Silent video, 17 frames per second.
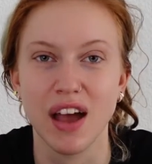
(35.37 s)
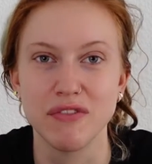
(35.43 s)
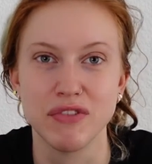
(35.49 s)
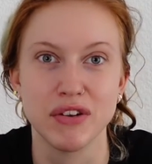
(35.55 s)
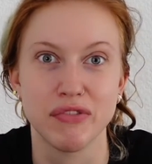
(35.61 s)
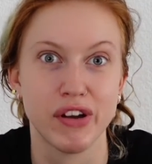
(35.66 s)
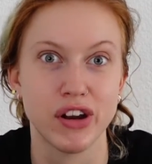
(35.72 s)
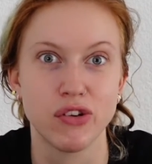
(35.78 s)

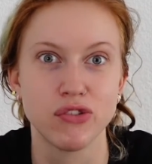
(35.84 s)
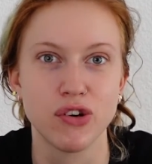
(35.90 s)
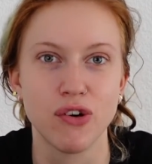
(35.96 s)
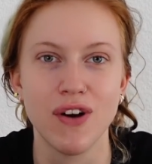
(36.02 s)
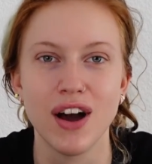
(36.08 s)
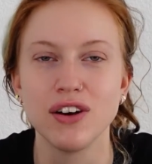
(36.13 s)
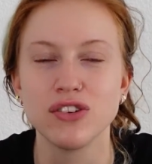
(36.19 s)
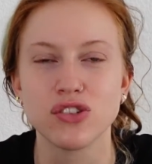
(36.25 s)
if I don't
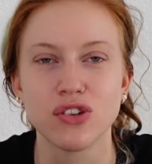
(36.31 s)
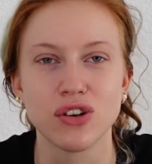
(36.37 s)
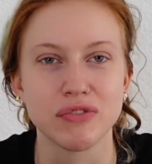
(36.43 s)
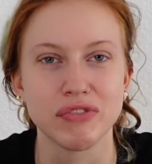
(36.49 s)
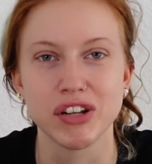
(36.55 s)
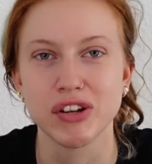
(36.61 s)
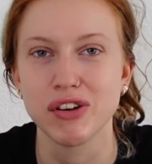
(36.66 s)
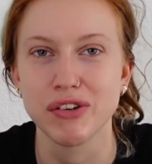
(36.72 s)
go out or
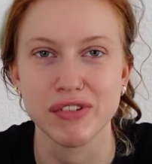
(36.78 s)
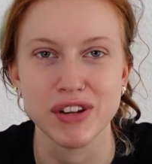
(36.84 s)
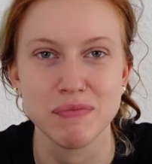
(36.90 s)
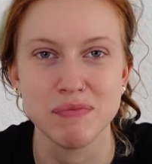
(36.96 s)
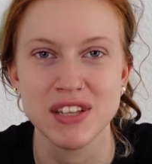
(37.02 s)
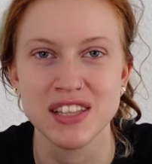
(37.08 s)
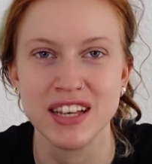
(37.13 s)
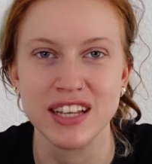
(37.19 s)
if I don't have any
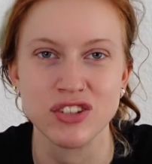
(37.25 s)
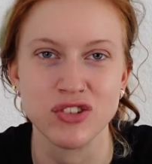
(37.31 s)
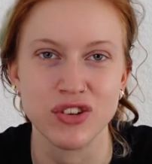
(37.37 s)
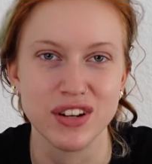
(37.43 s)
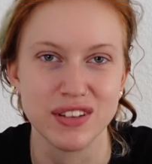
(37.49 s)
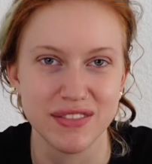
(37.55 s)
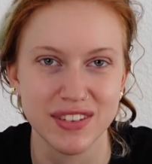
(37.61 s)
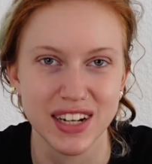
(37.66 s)
meetings or
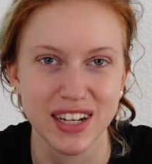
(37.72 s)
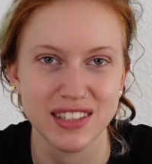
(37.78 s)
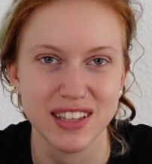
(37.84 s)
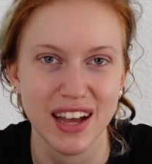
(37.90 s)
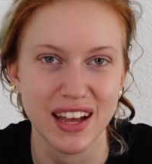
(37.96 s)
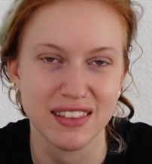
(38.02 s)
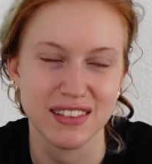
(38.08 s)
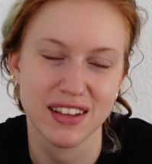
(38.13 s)
anything like
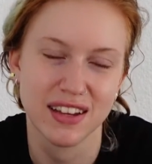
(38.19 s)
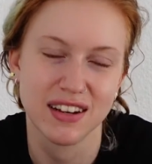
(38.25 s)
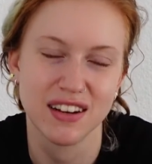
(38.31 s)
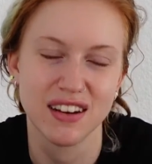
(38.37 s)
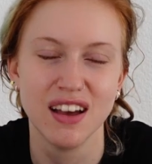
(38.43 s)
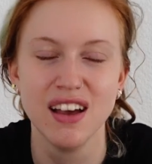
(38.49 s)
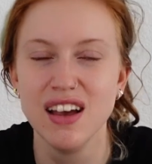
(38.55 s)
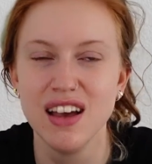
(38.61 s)
that,
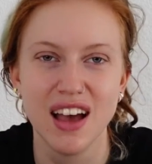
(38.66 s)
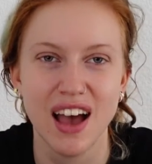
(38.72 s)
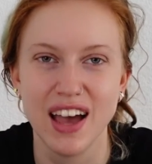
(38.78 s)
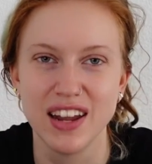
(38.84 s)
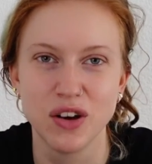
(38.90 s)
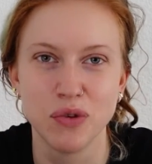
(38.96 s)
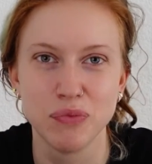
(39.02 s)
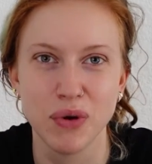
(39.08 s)
then
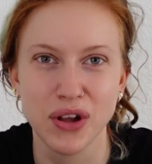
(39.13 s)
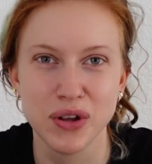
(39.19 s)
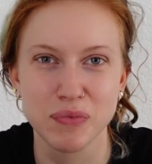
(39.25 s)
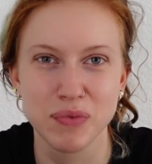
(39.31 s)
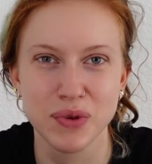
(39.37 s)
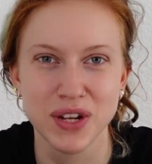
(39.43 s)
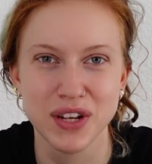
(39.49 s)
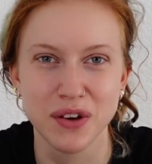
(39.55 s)
I don't bother
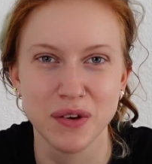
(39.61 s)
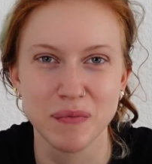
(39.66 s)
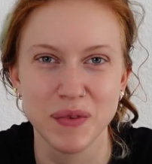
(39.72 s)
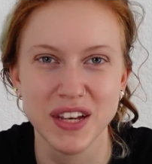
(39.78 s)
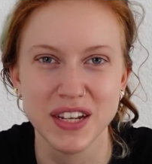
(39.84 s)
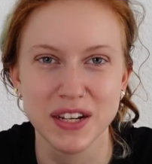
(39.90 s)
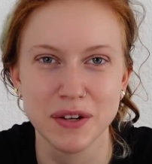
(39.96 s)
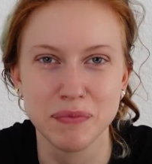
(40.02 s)
putting on
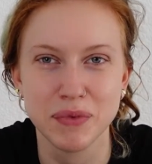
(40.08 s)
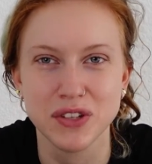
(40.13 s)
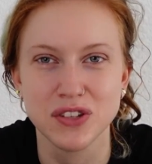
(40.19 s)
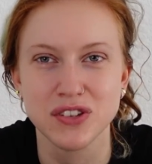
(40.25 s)
makeup. I